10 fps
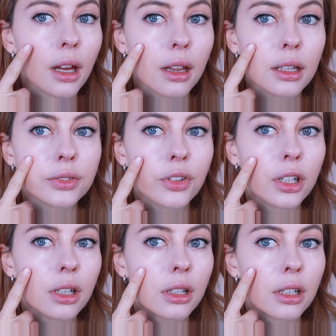And this
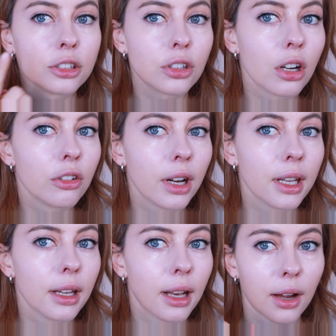one is
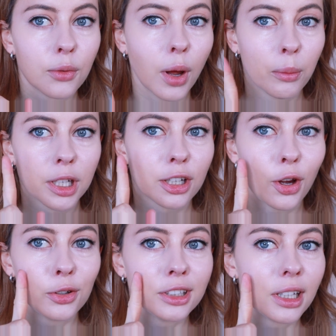already like 1 minute
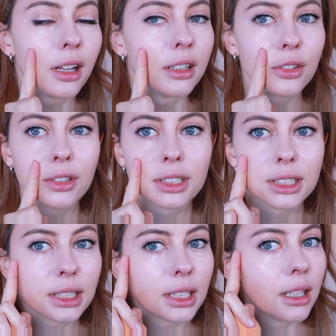older, and you can
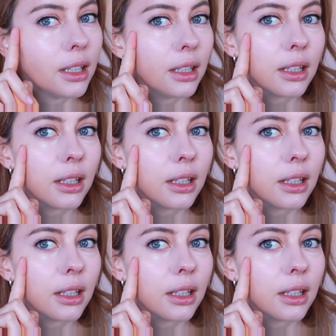see